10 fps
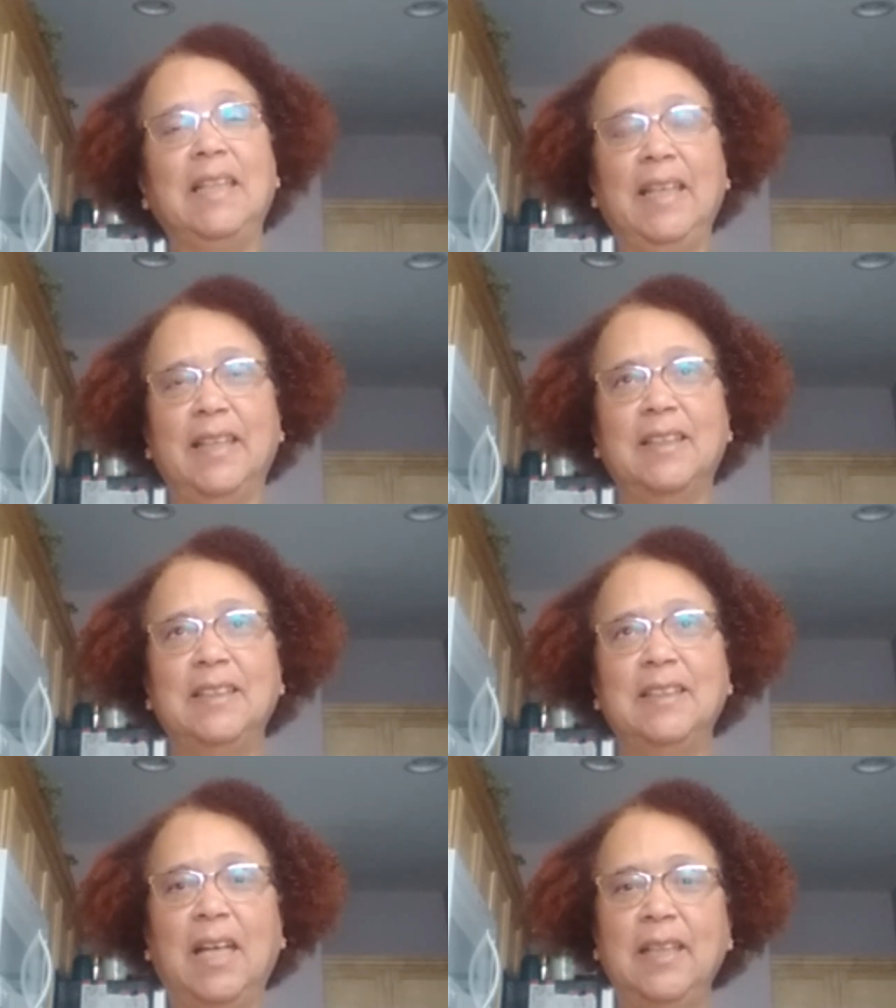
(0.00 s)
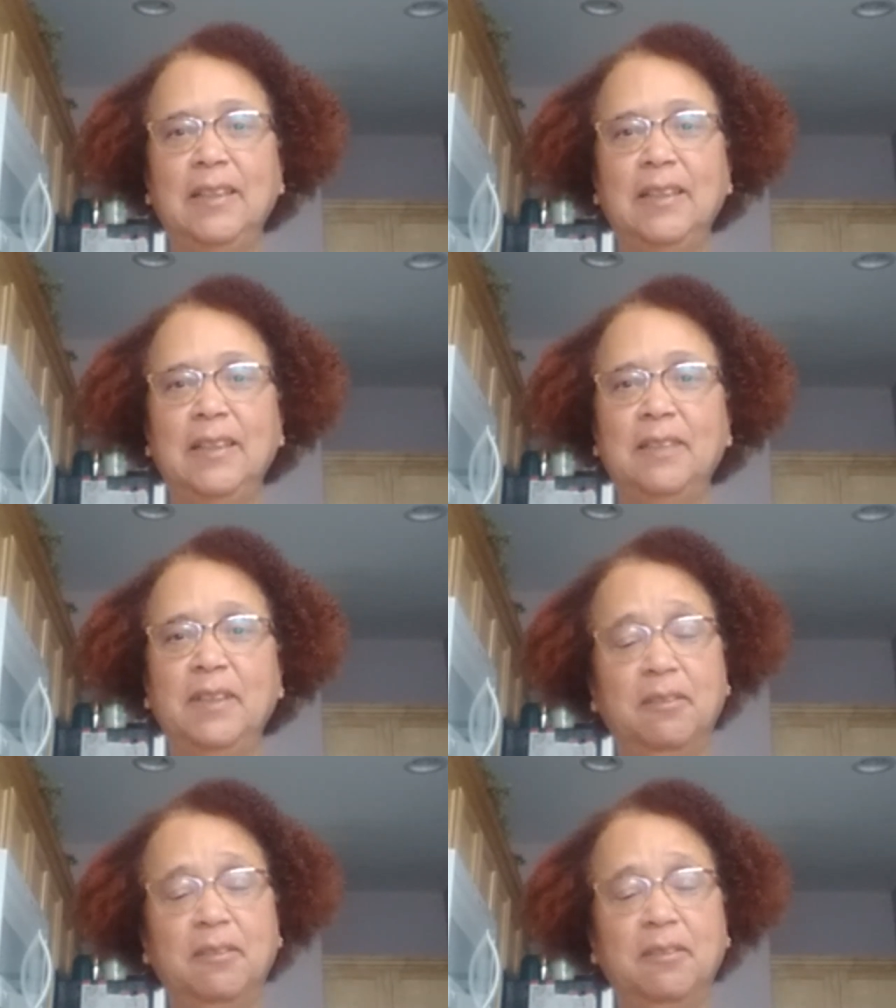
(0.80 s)
and I live
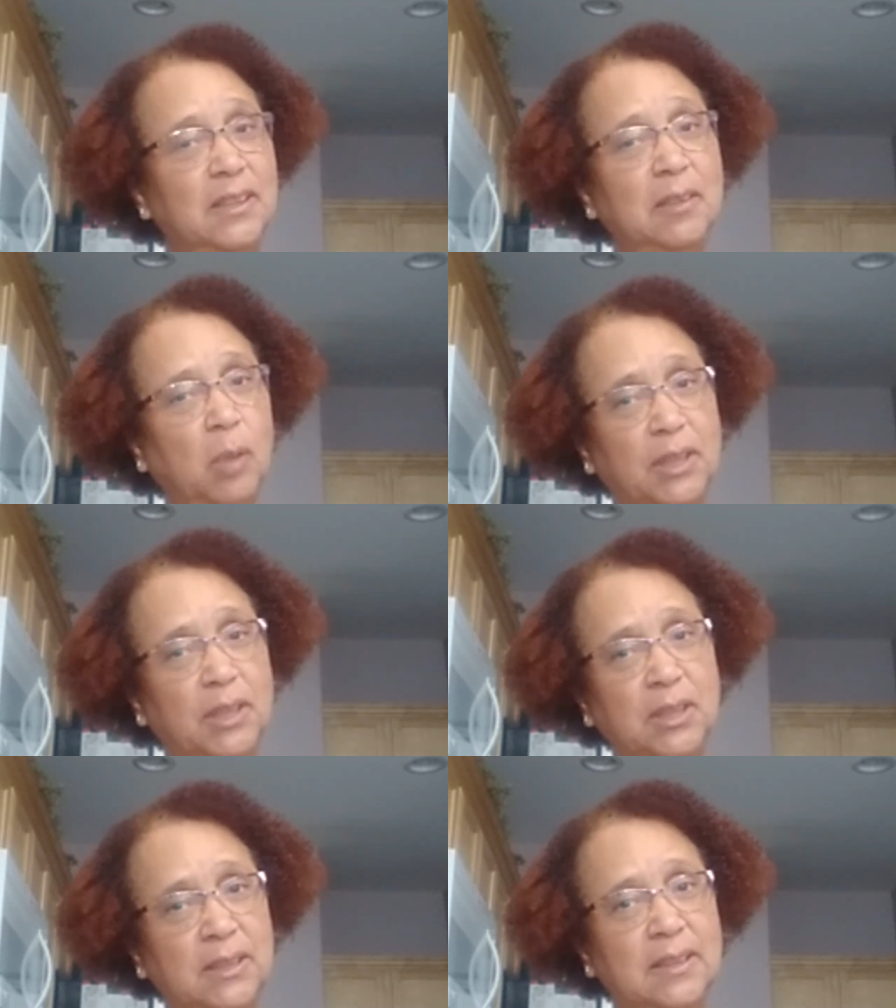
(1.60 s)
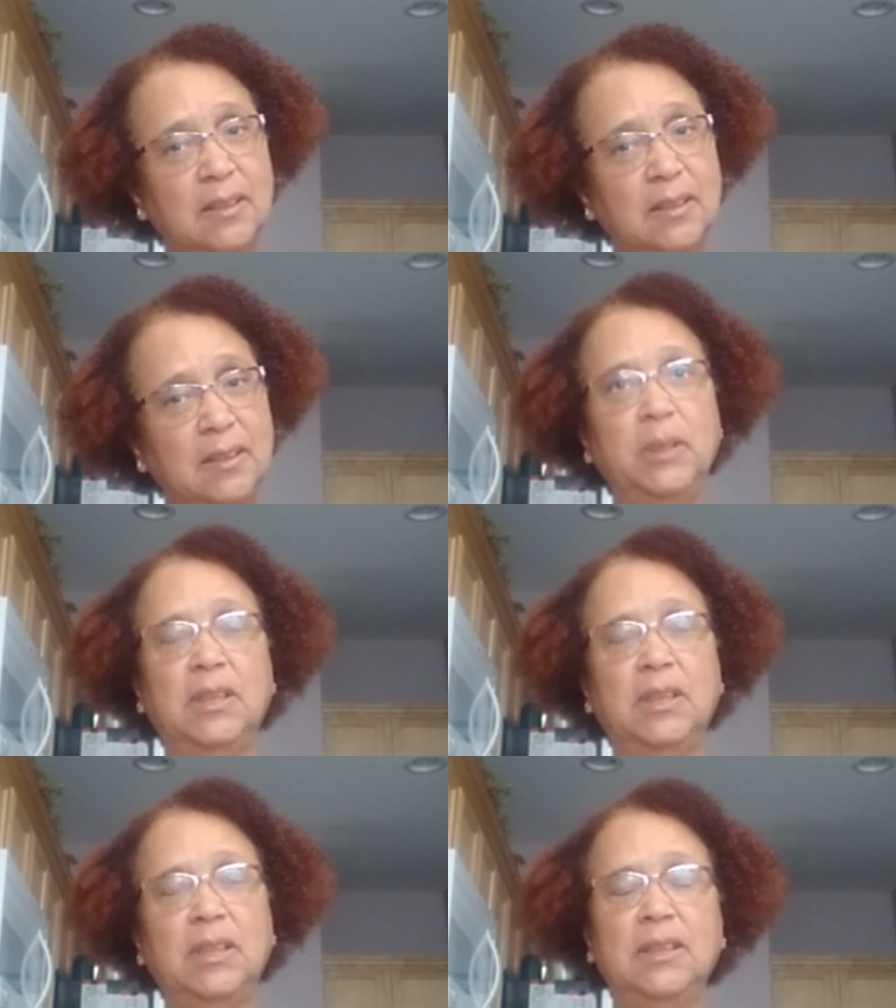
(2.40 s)
in Renton, Washington,
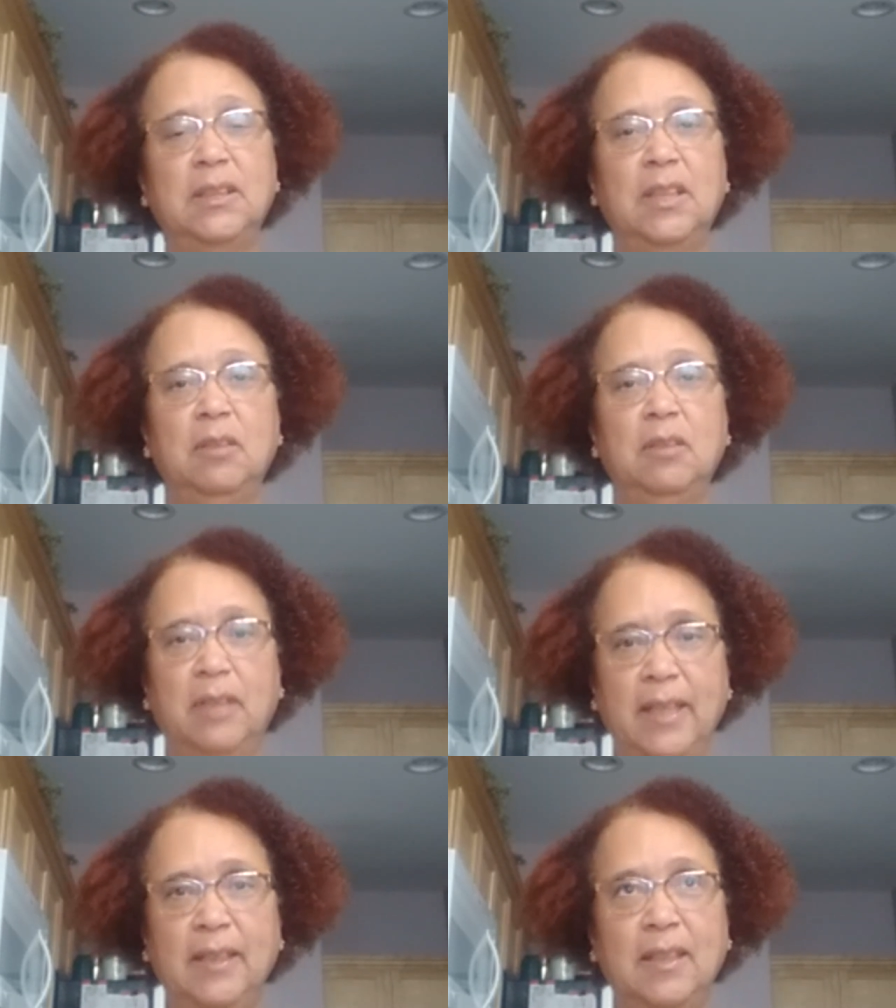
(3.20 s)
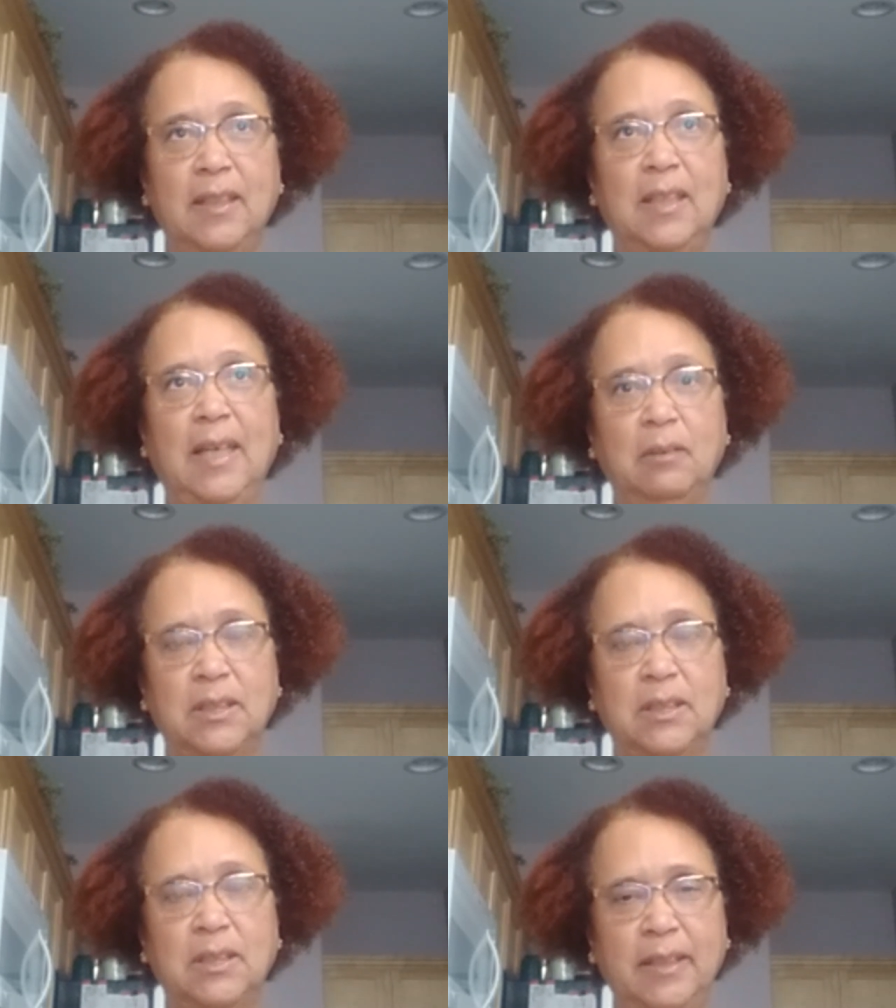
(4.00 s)
which is right
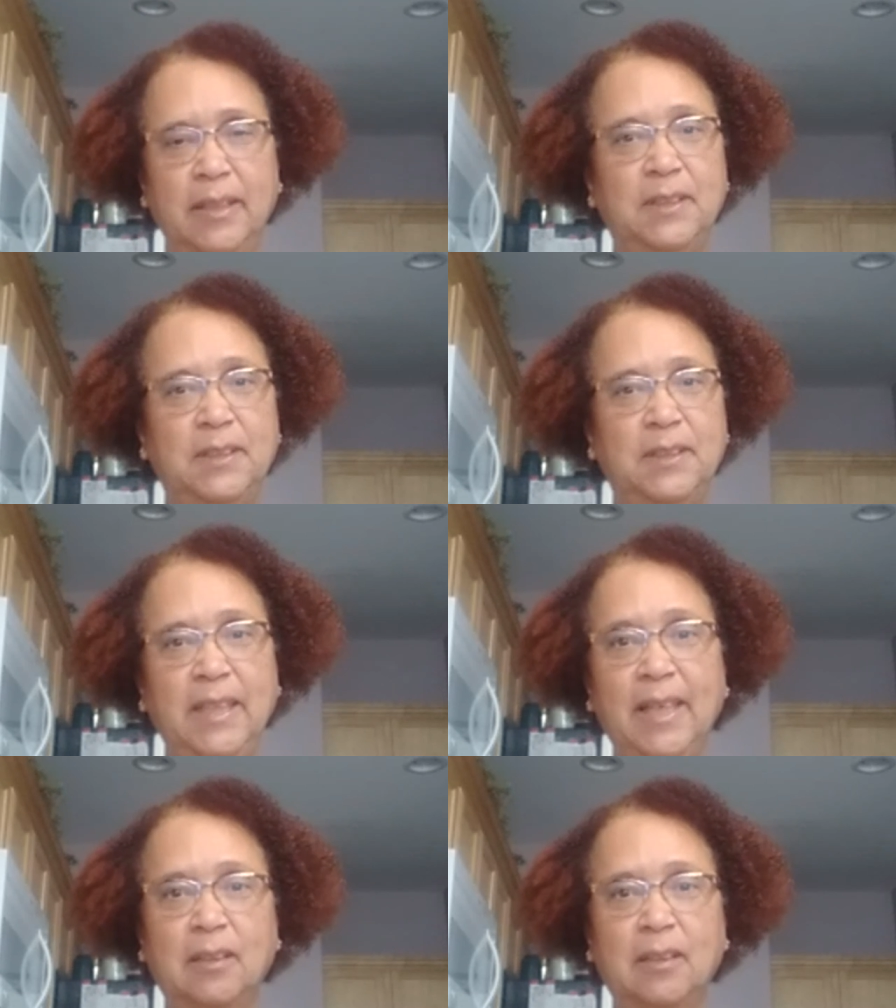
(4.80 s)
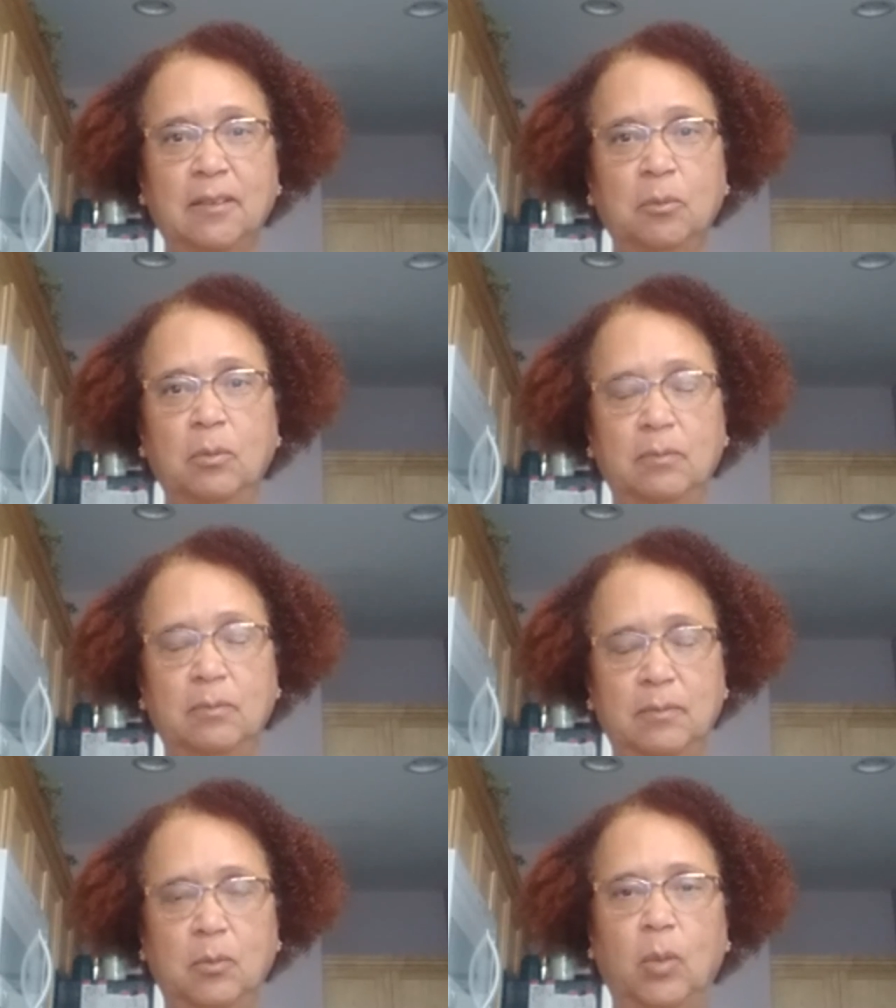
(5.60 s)
outside of Seattle,
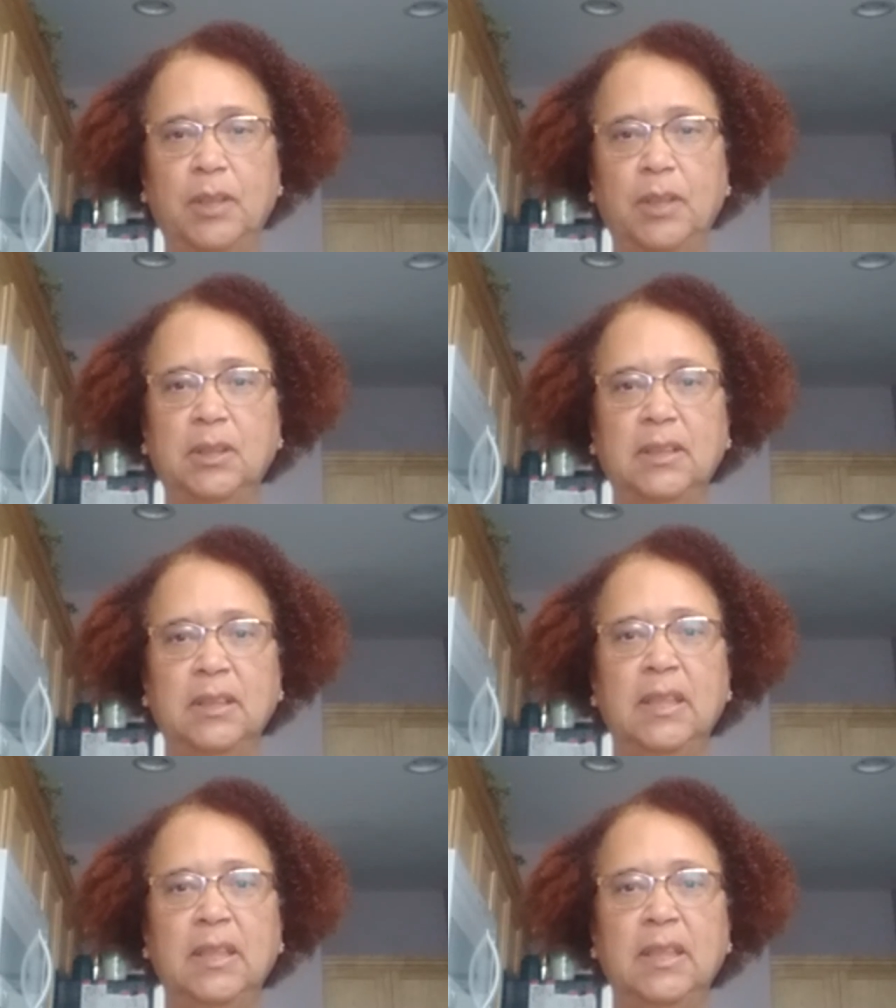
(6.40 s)
Washington.